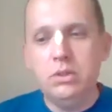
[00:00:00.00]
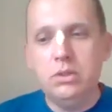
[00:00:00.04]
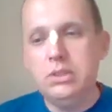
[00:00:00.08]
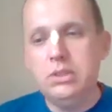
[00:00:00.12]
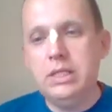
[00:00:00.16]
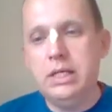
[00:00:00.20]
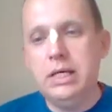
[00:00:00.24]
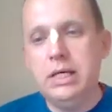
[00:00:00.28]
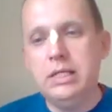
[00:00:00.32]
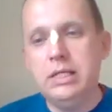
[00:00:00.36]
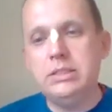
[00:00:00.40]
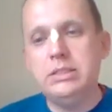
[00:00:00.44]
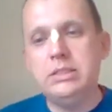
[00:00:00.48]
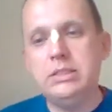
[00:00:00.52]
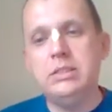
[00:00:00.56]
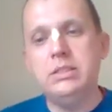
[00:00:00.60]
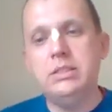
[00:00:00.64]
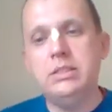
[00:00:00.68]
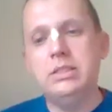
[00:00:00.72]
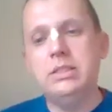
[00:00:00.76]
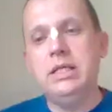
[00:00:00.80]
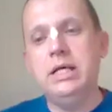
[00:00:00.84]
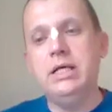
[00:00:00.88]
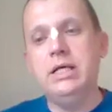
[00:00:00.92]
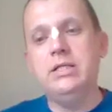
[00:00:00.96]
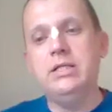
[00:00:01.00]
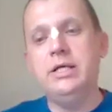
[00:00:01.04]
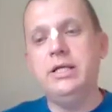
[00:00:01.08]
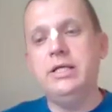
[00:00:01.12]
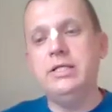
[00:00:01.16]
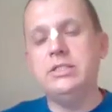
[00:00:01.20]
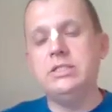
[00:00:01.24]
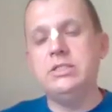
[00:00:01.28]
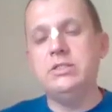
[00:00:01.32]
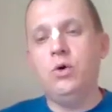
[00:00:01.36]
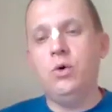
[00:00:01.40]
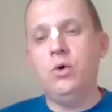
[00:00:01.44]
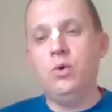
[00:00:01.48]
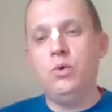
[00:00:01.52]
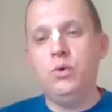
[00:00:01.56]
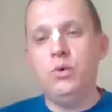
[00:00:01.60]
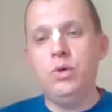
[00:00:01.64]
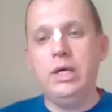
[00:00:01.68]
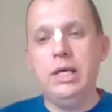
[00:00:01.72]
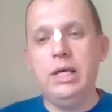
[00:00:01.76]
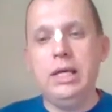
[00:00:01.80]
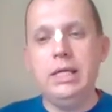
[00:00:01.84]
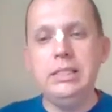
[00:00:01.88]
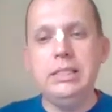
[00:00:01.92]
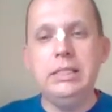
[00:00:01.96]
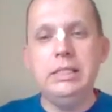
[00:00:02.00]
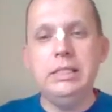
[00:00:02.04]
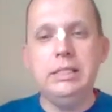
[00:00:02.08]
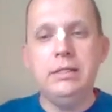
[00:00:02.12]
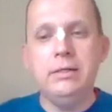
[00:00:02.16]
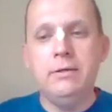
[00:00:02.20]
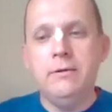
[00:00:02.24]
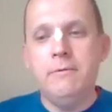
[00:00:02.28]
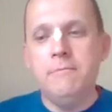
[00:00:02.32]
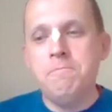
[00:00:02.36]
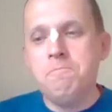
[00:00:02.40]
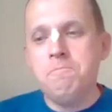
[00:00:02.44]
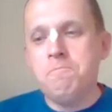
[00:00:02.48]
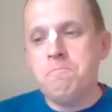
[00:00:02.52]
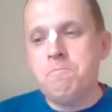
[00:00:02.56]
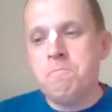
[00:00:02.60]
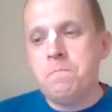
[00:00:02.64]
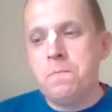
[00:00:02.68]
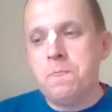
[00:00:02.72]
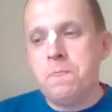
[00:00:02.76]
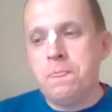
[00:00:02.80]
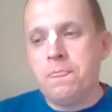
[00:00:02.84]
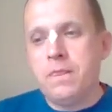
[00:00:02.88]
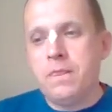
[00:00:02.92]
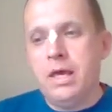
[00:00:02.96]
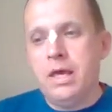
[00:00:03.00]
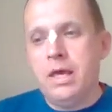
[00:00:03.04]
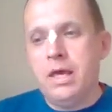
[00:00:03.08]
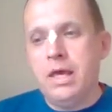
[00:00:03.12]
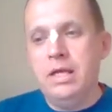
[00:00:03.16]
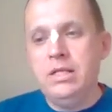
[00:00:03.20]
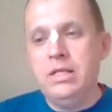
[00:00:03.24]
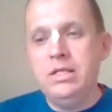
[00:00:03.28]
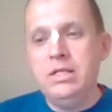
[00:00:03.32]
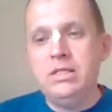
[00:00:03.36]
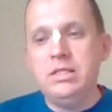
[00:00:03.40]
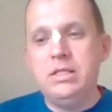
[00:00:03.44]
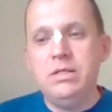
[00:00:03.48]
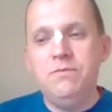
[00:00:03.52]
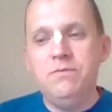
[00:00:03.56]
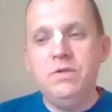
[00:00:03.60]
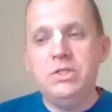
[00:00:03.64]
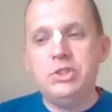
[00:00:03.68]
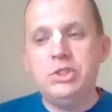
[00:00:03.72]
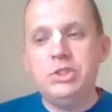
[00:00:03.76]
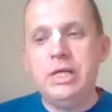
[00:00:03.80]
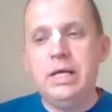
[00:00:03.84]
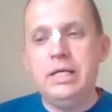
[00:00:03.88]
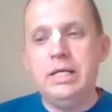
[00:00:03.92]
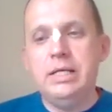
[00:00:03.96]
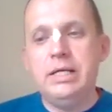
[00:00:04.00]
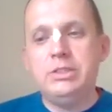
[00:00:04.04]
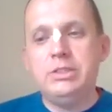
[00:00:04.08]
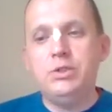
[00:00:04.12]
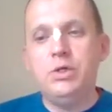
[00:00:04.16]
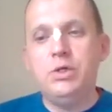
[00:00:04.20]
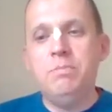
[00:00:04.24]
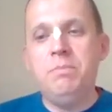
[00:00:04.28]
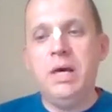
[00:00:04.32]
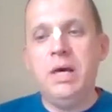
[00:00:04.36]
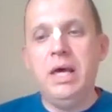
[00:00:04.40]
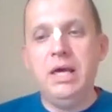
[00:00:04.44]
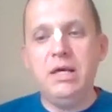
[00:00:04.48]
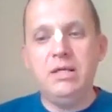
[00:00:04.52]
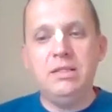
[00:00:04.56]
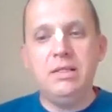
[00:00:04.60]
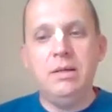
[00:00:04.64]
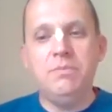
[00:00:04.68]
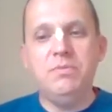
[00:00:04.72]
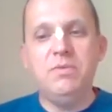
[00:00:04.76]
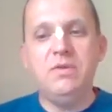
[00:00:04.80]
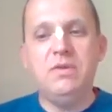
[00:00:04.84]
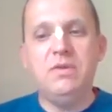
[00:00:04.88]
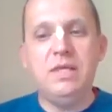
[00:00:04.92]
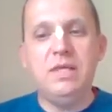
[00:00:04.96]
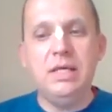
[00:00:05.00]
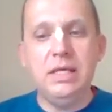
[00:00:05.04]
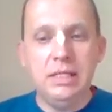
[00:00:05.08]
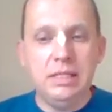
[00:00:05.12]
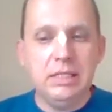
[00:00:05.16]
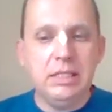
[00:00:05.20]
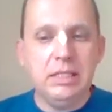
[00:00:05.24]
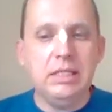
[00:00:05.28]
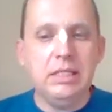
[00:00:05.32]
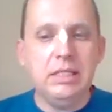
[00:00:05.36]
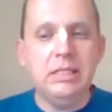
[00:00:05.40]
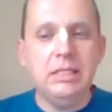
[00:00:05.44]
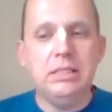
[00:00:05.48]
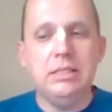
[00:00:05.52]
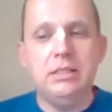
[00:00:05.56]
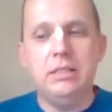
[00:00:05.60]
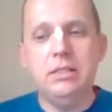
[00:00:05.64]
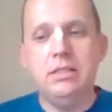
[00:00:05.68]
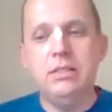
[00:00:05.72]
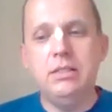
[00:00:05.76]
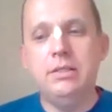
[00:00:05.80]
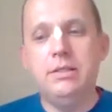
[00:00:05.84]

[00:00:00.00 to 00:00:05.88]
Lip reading: that there is no anything which can actually make them thinking